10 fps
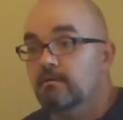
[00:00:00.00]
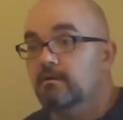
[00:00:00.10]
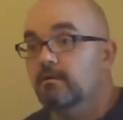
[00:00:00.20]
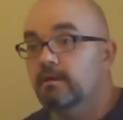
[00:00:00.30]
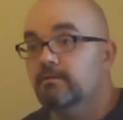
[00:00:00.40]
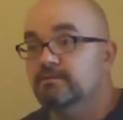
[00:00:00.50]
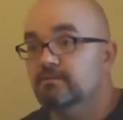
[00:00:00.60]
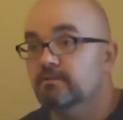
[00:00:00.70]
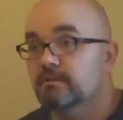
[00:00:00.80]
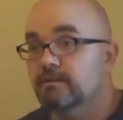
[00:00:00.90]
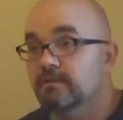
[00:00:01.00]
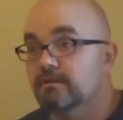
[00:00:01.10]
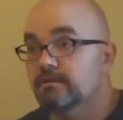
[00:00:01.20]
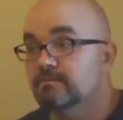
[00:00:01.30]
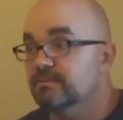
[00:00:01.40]
Well, they were still going
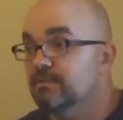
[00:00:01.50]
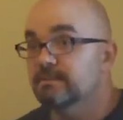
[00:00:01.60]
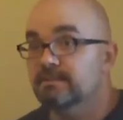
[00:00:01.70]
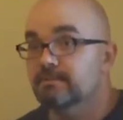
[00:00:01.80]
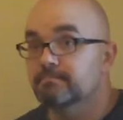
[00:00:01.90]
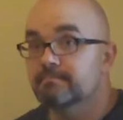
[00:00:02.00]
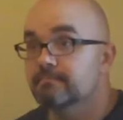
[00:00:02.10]
to, sniff a tip.